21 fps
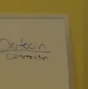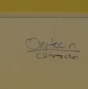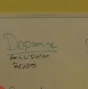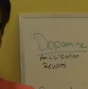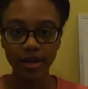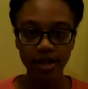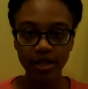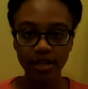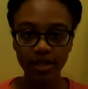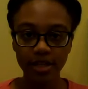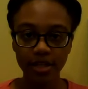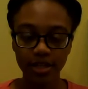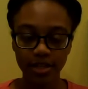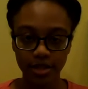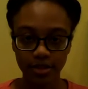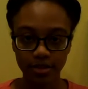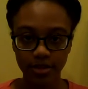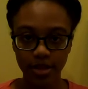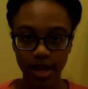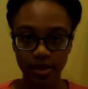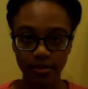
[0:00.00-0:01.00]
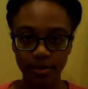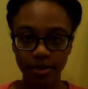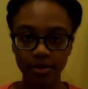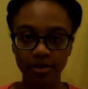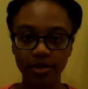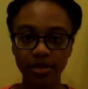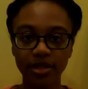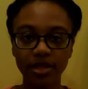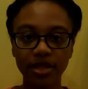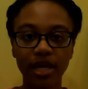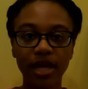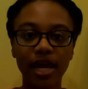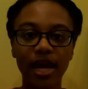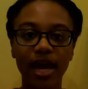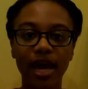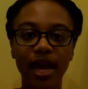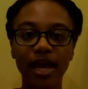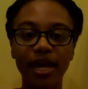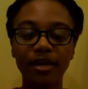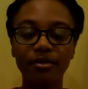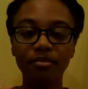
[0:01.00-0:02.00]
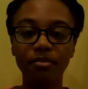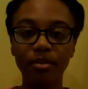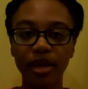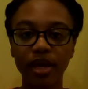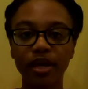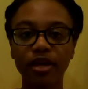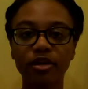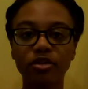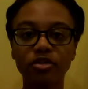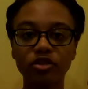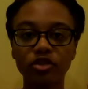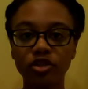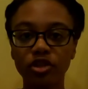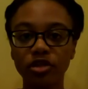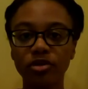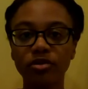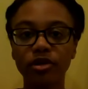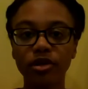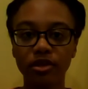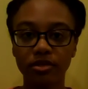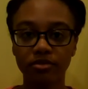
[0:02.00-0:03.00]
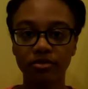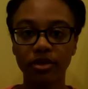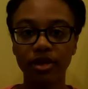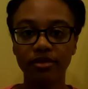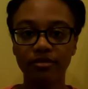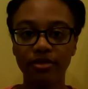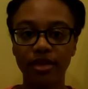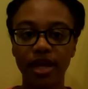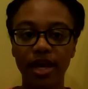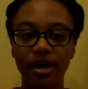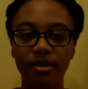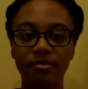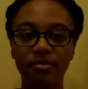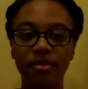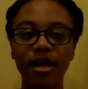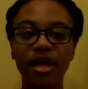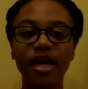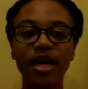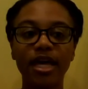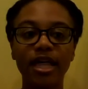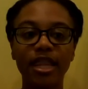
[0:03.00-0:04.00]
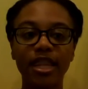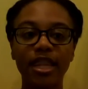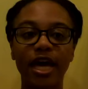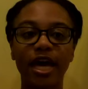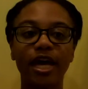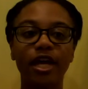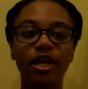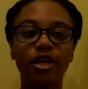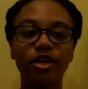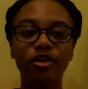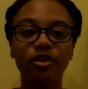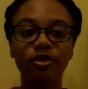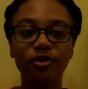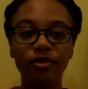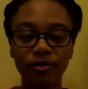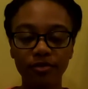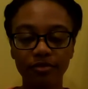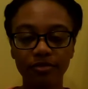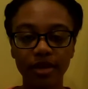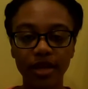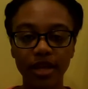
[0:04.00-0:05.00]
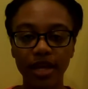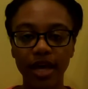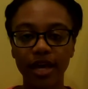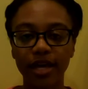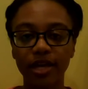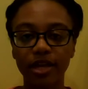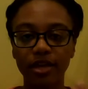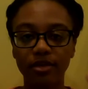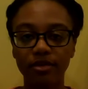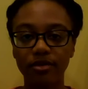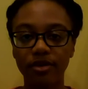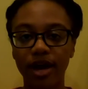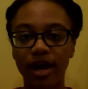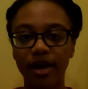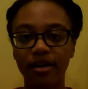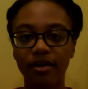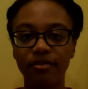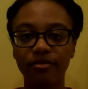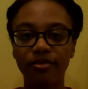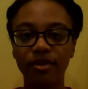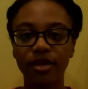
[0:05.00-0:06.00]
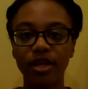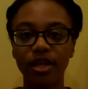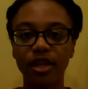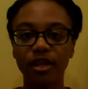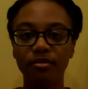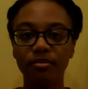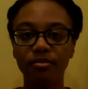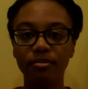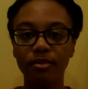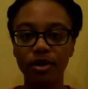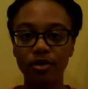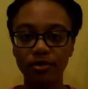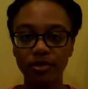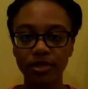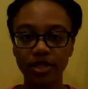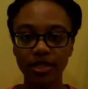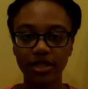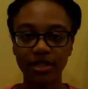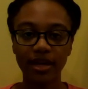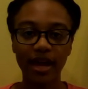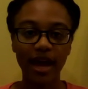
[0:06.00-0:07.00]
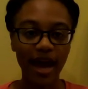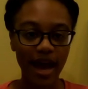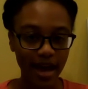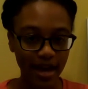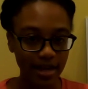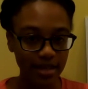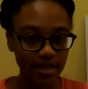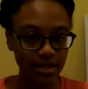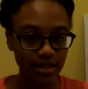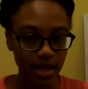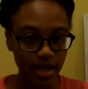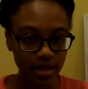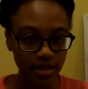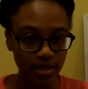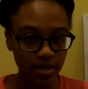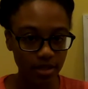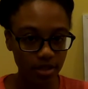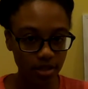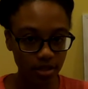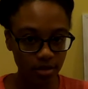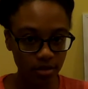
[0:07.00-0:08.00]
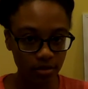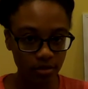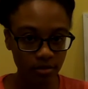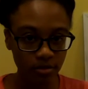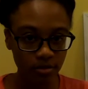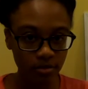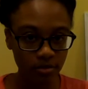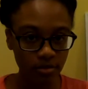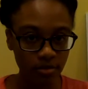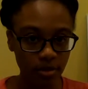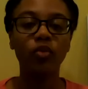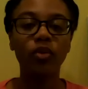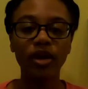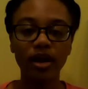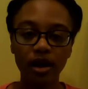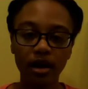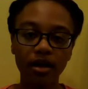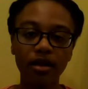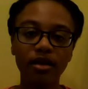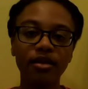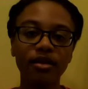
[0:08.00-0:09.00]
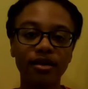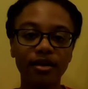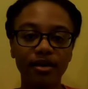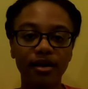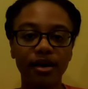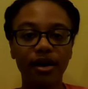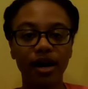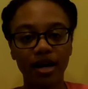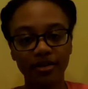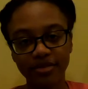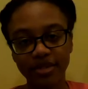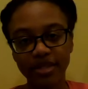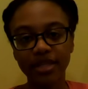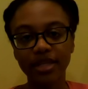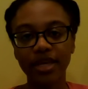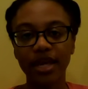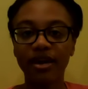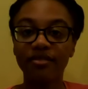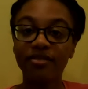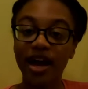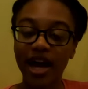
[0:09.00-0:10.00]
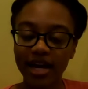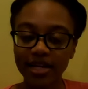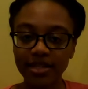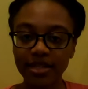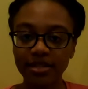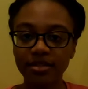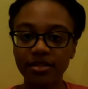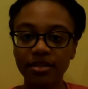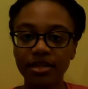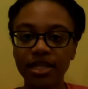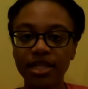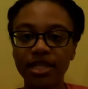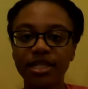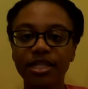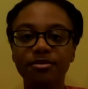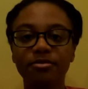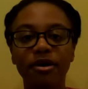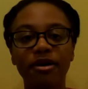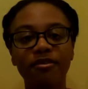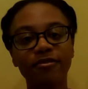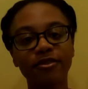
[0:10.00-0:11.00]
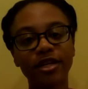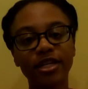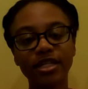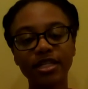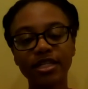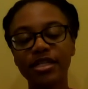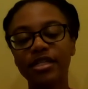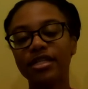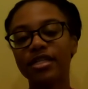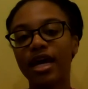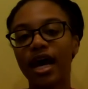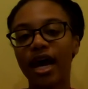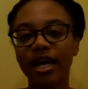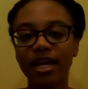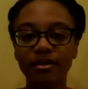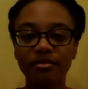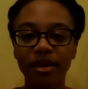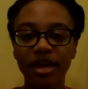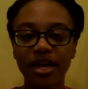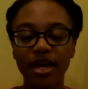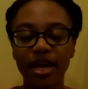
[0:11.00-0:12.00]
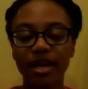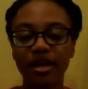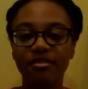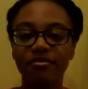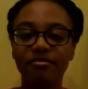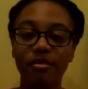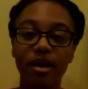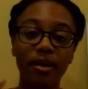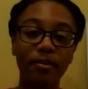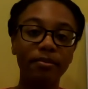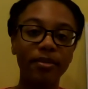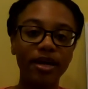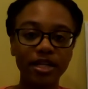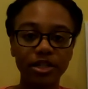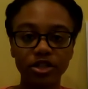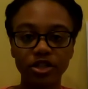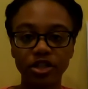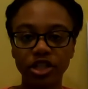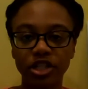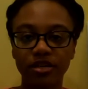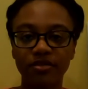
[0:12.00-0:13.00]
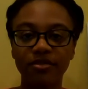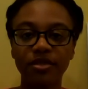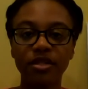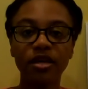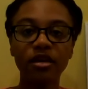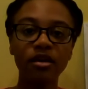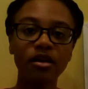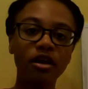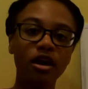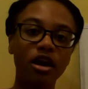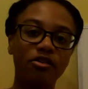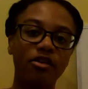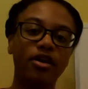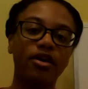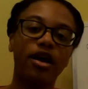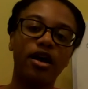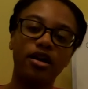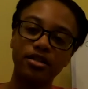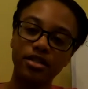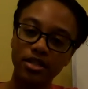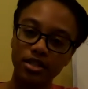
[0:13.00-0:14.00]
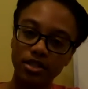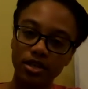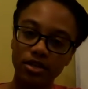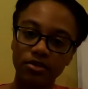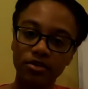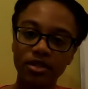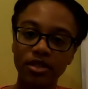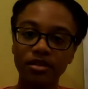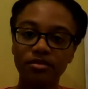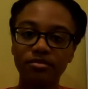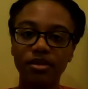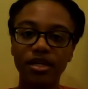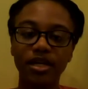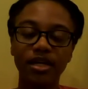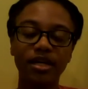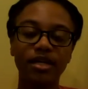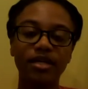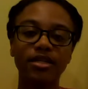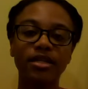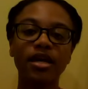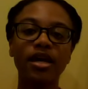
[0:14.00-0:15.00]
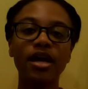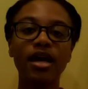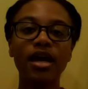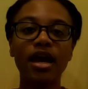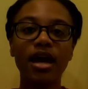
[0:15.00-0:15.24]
Look into the dose chemicals and pick two or three of them that you feel like you have the most access to. We all obviously have access to these, but for instance, I didn't make any of my major shifts around oxytocin because